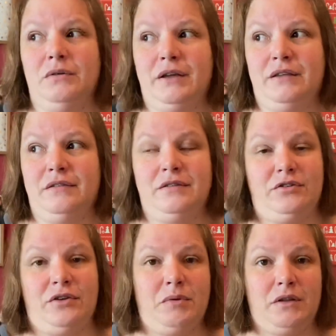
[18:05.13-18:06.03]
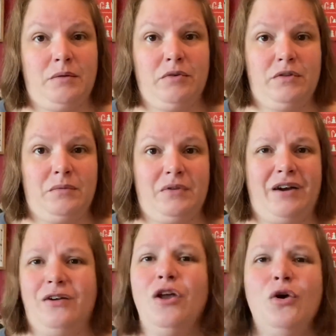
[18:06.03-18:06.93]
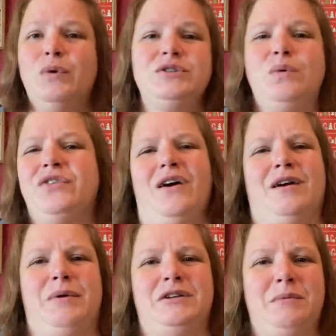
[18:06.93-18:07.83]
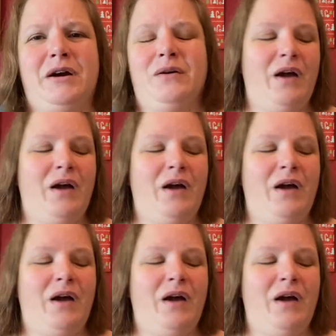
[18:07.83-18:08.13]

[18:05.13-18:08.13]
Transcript: is Stitching Book Club Christmas Carol, which we'll talk about tomorrow.